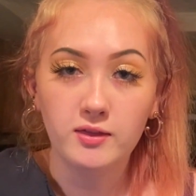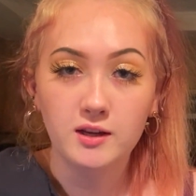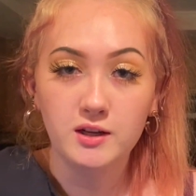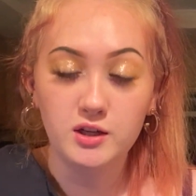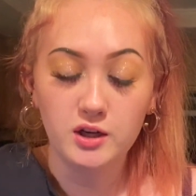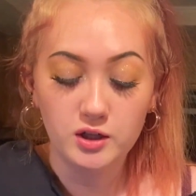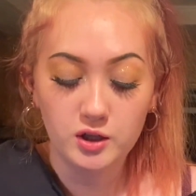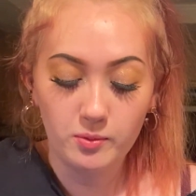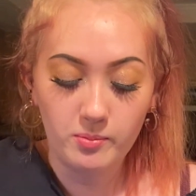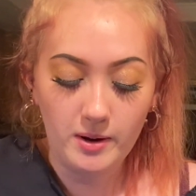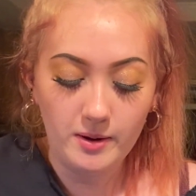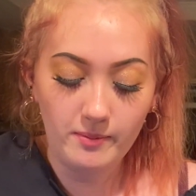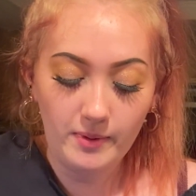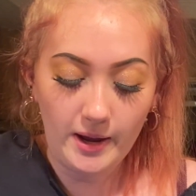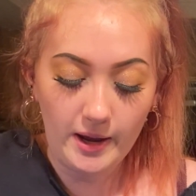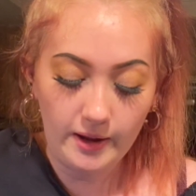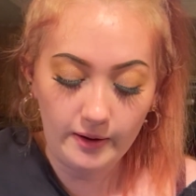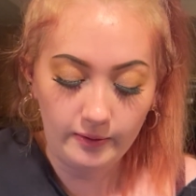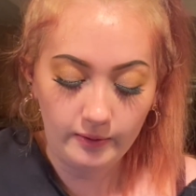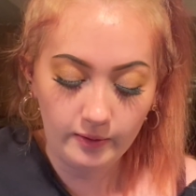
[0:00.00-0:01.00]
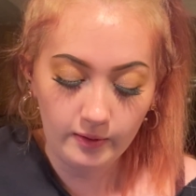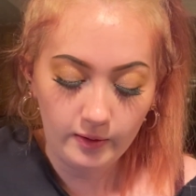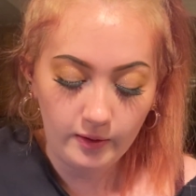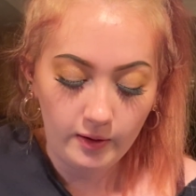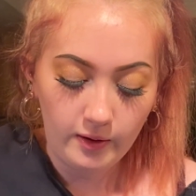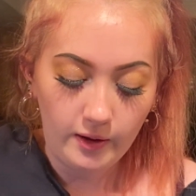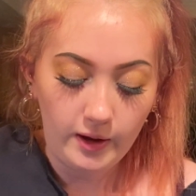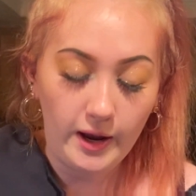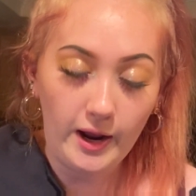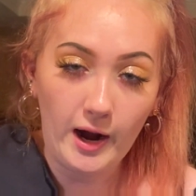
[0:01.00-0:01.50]
the gingerbread man,
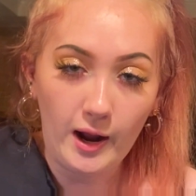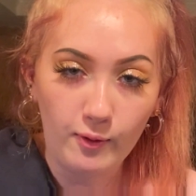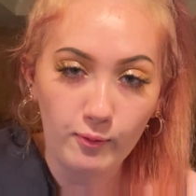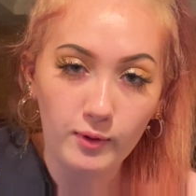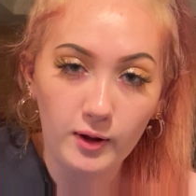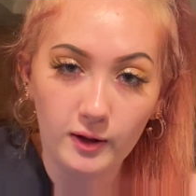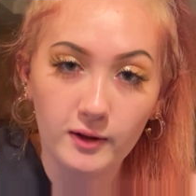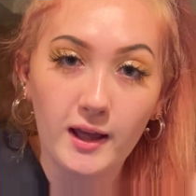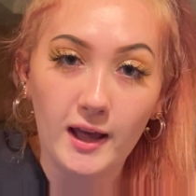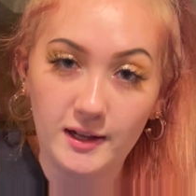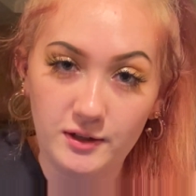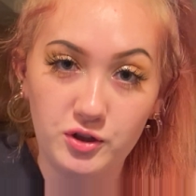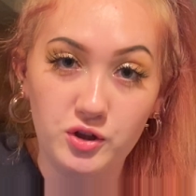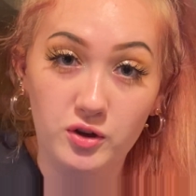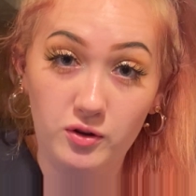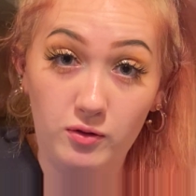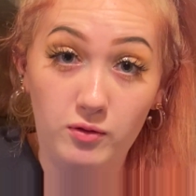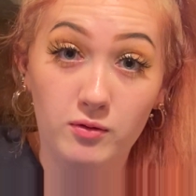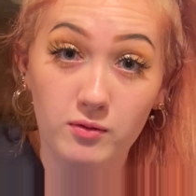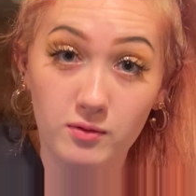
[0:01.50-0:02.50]
and I will catch you.